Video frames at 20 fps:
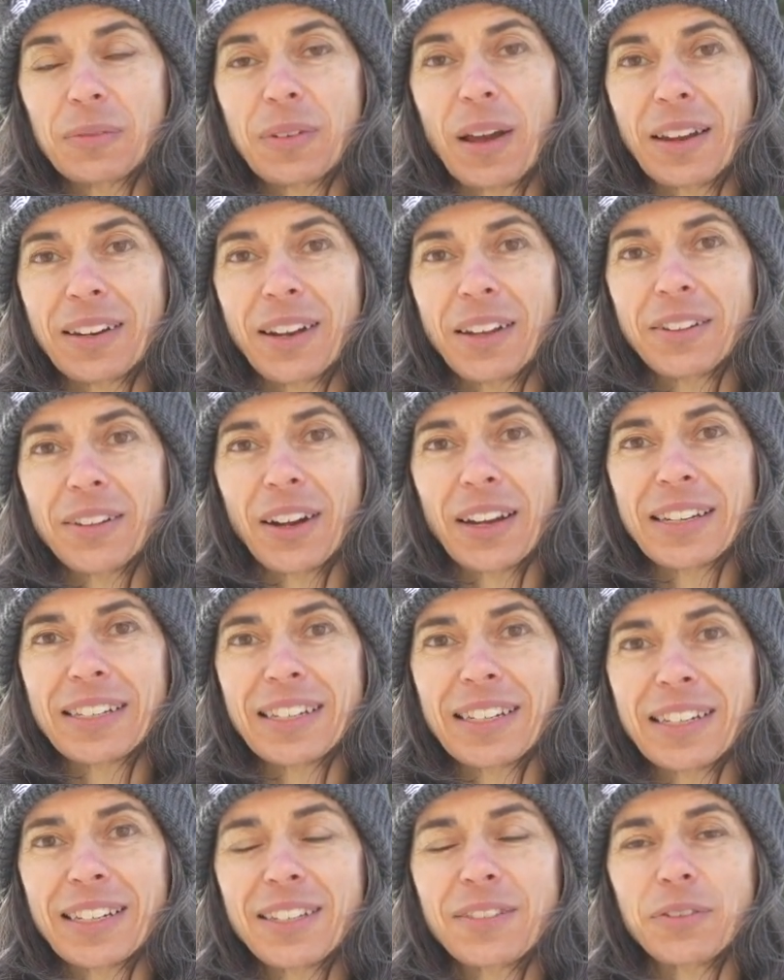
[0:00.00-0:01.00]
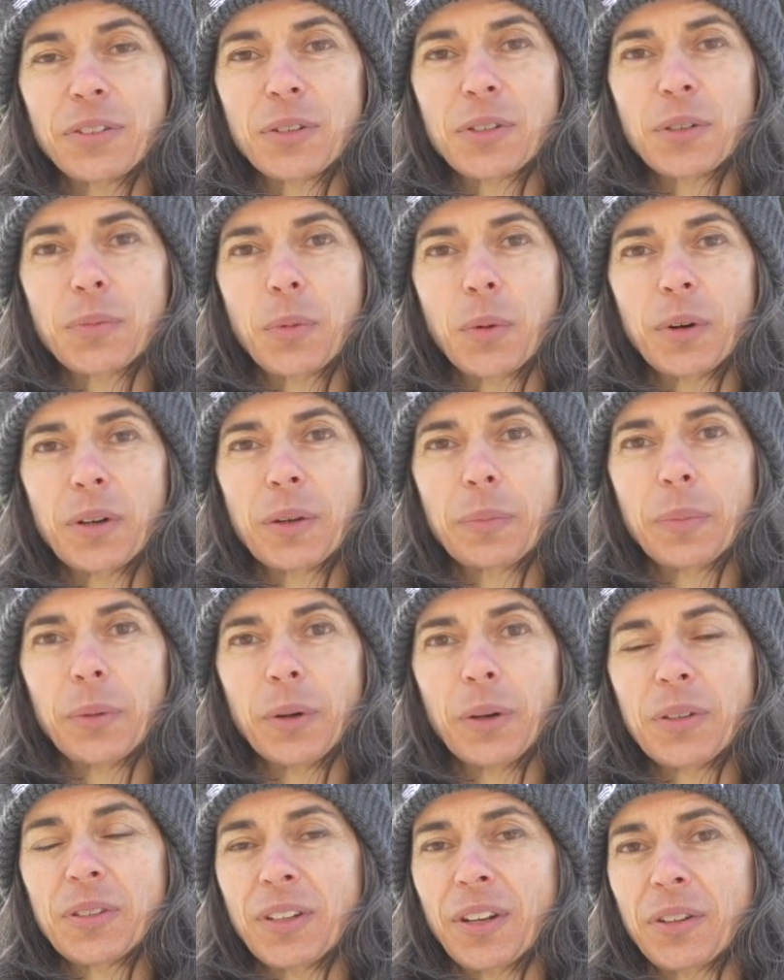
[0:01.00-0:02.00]
and other ideas for supporting
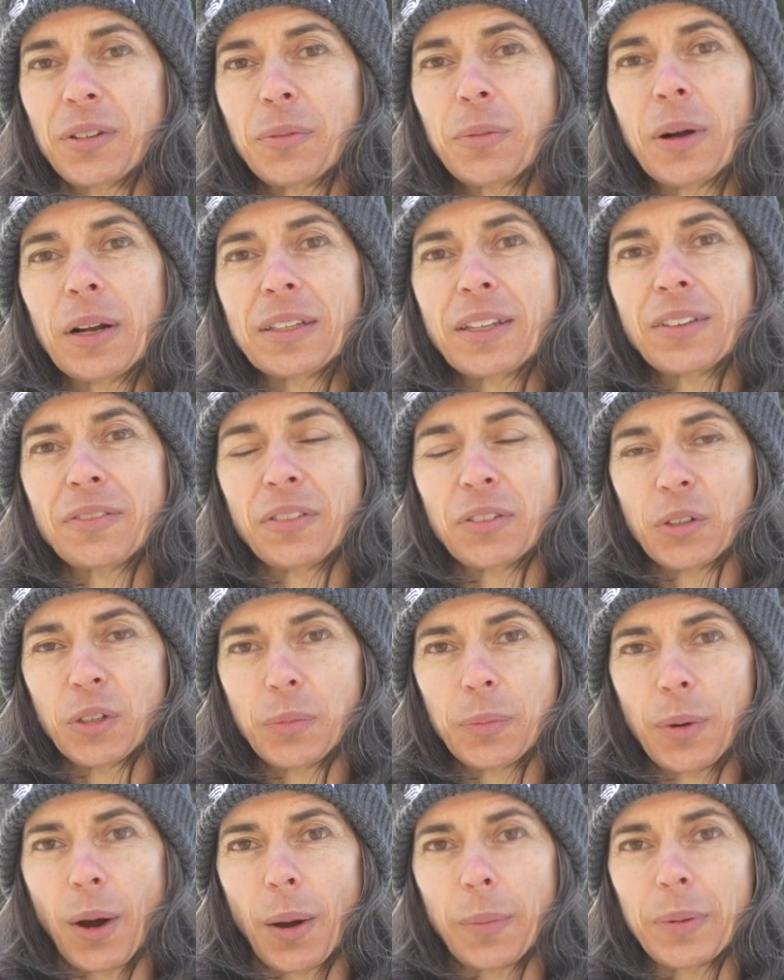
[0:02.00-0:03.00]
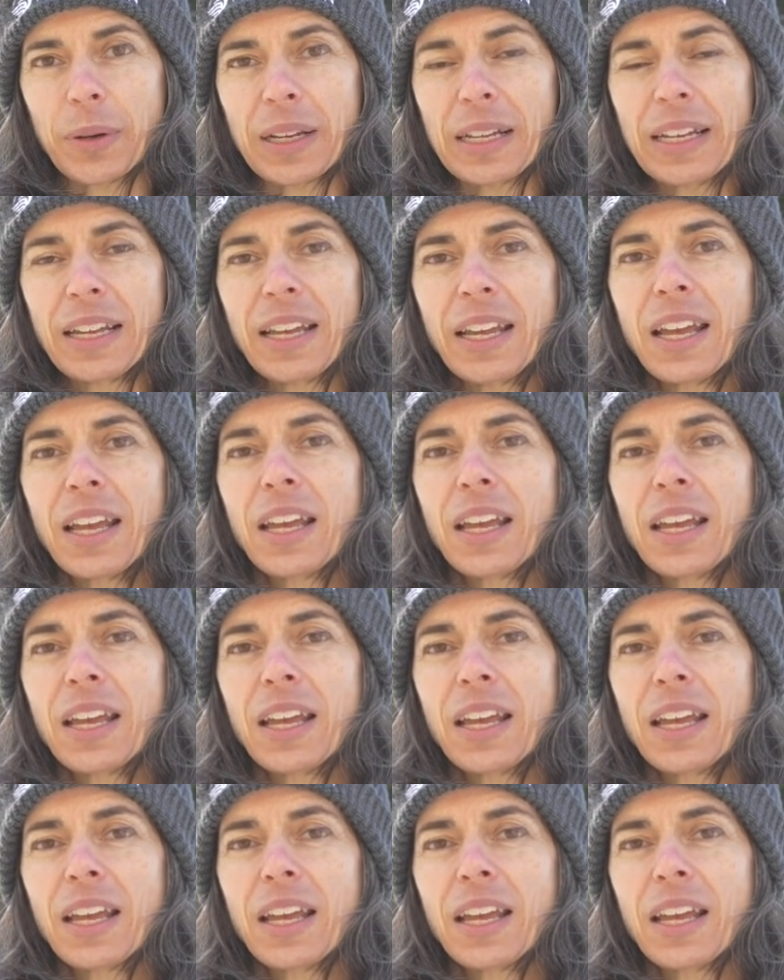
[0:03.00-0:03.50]
birds and other wildlife on your property,